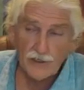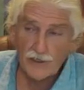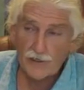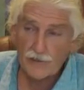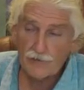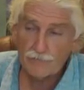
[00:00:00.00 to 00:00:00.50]

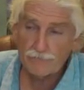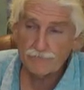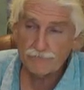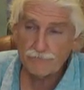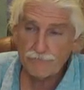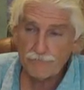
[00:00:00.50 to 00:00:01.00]

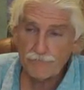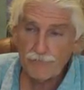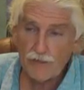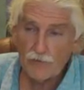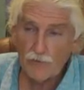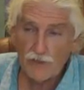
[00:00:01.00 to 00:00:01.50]

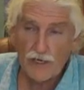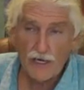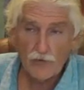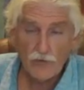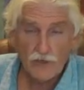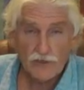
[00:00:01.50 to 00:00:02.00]
when
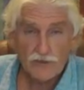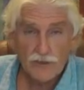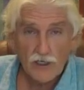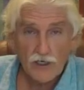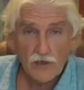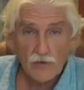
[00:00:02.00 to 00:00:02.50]
I was
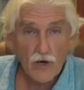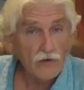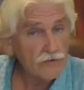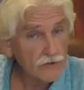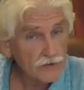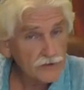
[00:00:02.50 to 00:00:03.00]
a raw
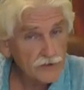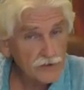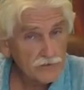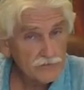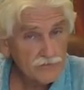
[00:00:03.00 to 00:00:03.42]
foodist.